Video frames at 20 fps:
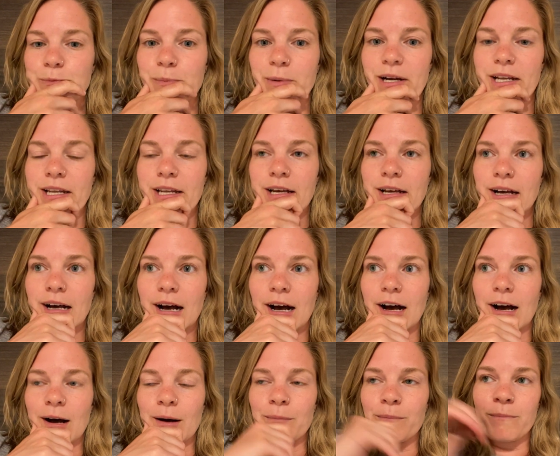But
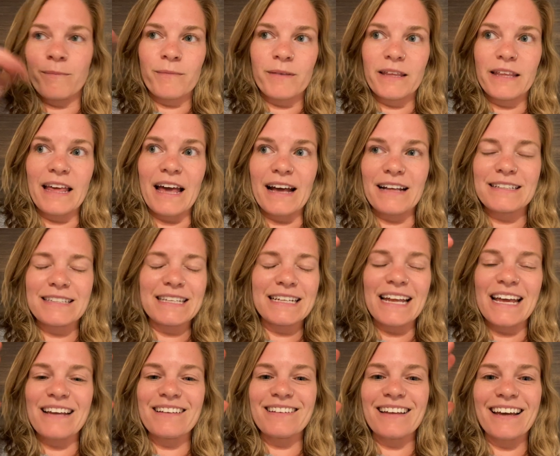yeah,
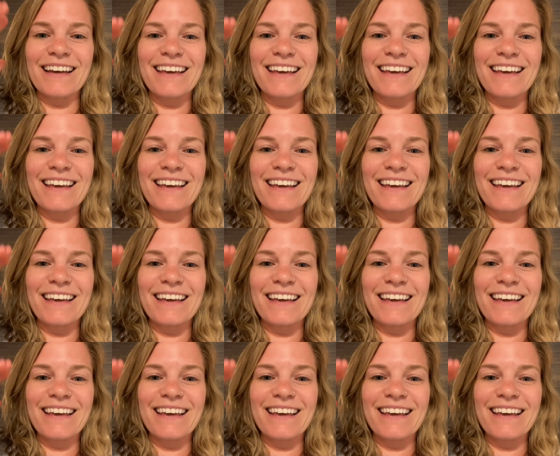today's